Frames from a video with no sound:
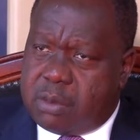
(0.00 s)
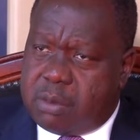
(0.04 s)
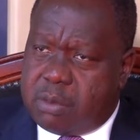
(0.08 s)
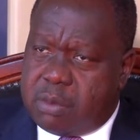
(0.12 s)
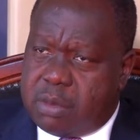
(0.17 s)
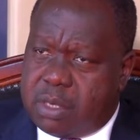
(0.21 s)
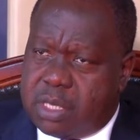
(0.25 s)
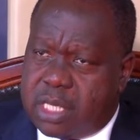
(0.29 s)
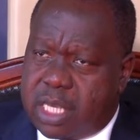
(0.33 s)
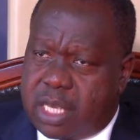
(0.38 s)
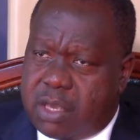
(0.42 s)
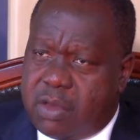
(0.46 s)

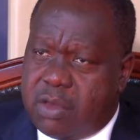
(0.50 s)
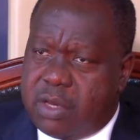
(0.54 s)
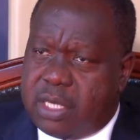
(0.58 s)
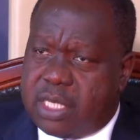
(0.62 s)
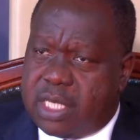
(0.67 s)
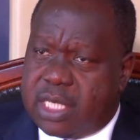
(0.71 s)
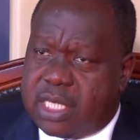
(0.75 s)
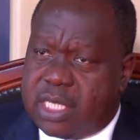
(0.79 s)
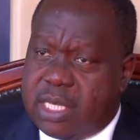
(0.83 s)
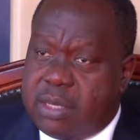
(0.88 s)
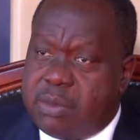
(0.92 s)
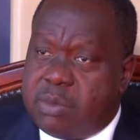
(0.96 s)

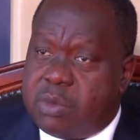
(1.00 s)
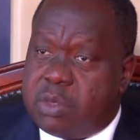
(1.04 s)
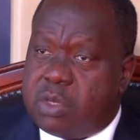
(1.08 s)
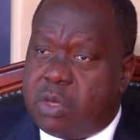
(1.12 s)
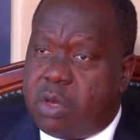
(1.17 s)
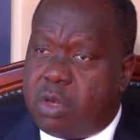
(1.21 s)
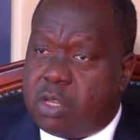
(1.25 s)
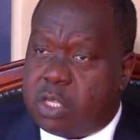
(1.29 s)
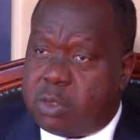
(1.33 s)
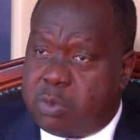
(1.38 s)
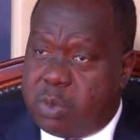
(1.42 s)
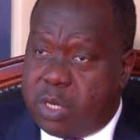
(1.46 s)
security teams
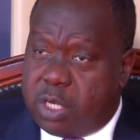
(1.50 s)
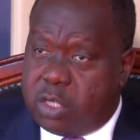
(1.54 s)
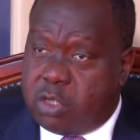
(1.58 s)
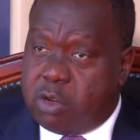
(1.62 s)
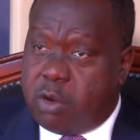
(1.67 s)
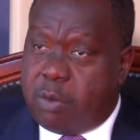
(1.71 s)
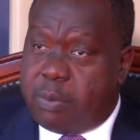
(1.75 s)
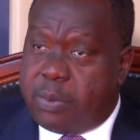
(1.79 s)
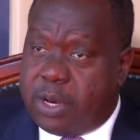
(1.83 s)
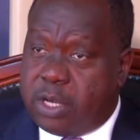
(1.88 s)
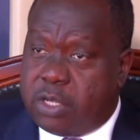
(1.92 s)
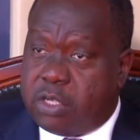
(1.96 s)
or special
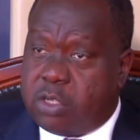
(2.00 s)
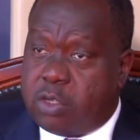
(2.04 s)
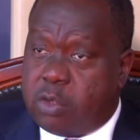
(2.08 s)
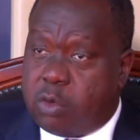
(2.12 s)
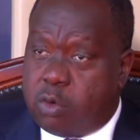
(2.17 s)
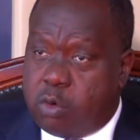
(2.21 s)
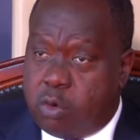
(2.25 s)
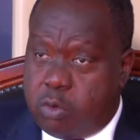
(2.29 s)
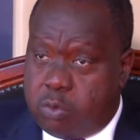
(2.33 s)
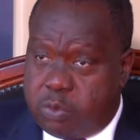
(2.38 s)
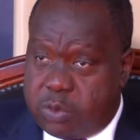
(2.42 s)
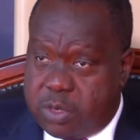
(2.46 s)
operation
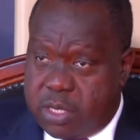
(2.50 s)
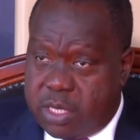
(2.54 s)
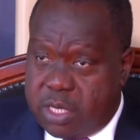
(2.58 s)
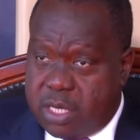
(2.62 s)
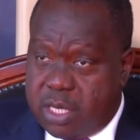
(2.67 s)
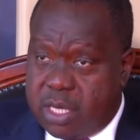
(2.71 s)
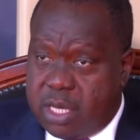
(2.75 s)
groups